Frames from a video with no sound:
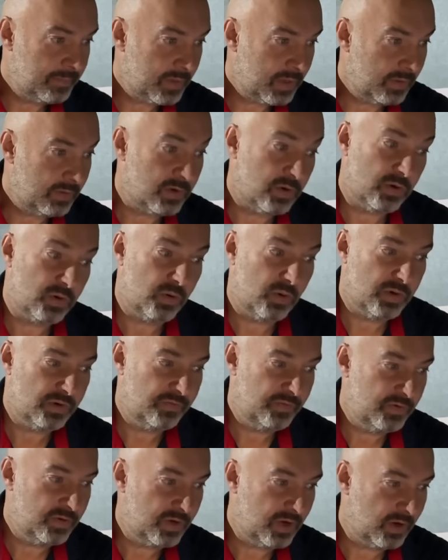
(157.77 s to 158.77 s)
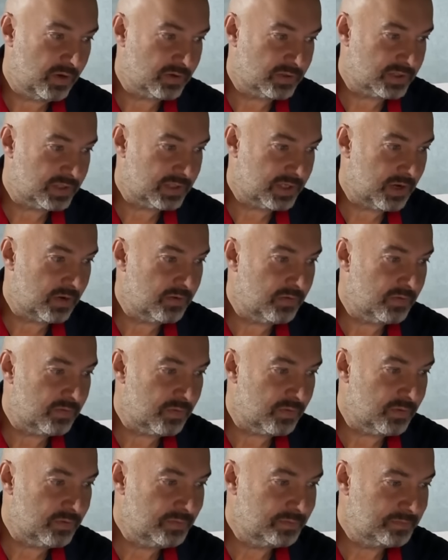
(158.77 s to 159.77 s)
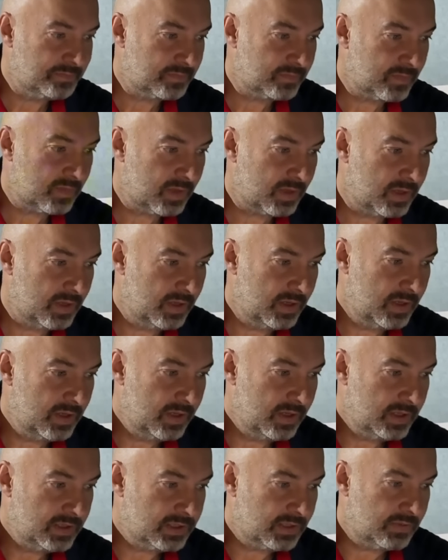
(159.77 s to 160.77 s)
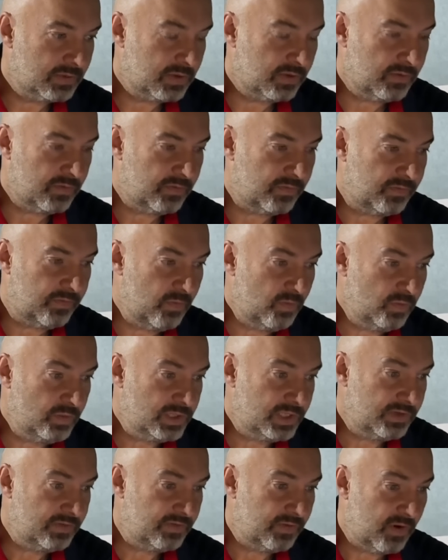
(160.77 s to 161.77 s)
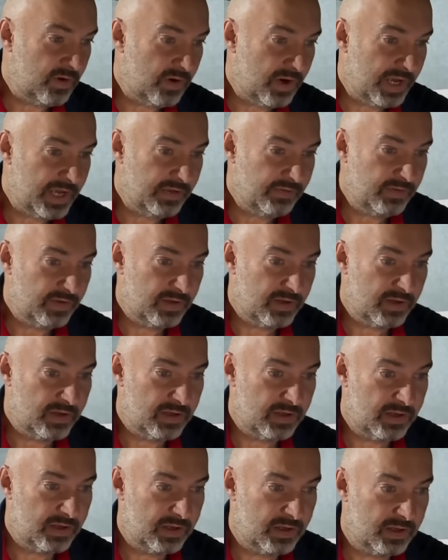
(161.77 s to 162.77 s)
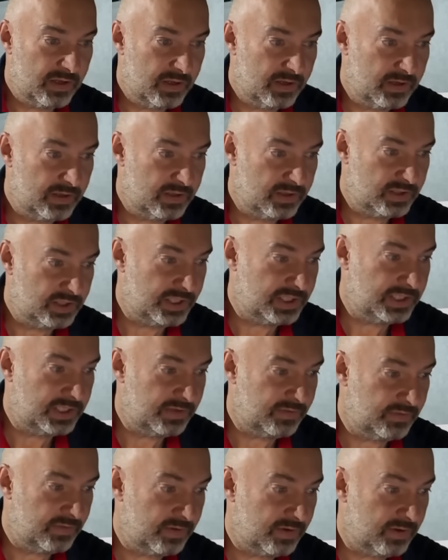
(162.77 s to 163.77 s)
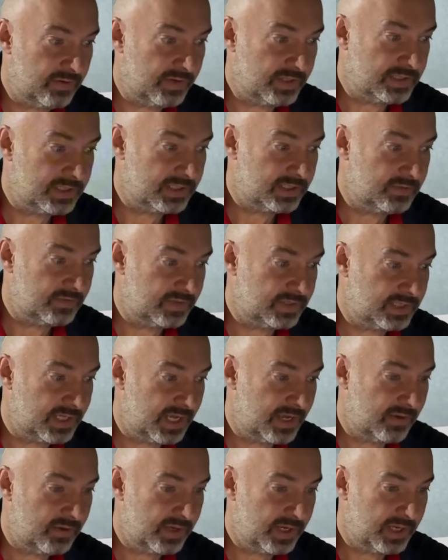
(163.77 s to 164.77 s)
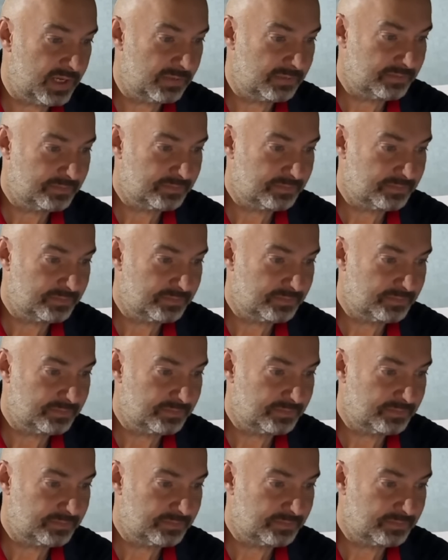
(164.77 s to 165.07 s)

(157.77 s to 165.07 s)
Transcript: We've got quite a few cars to go through. So we've got 45 GT3 RSs for sale here.